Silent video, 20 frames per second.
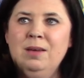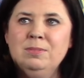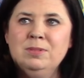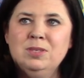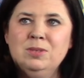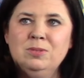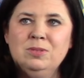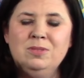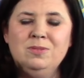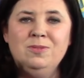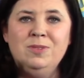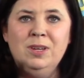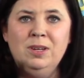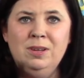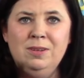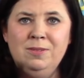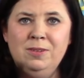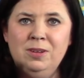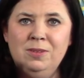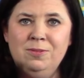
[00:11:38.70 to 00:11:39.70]
So it's
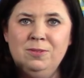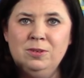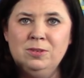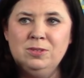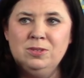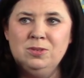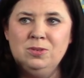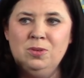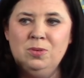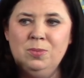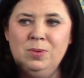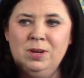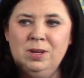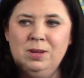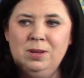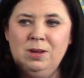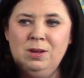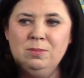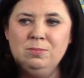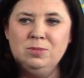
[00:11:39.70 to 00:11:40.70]
very, very versatile when it
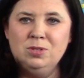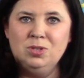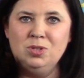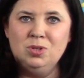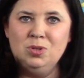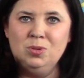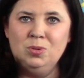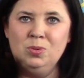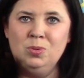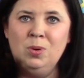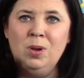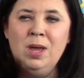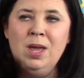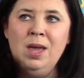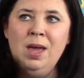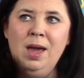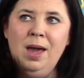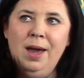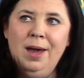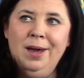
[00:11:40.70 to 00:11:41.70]
comes to
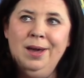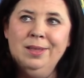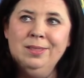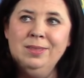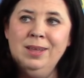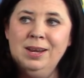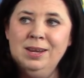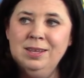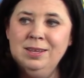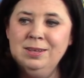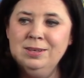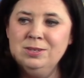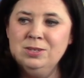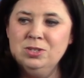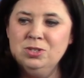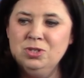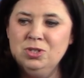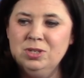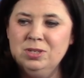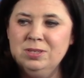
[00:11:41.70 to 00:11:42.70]
lighting
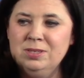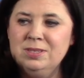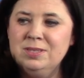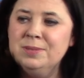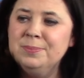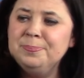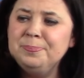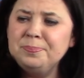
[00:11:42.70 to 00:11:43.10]
conditions.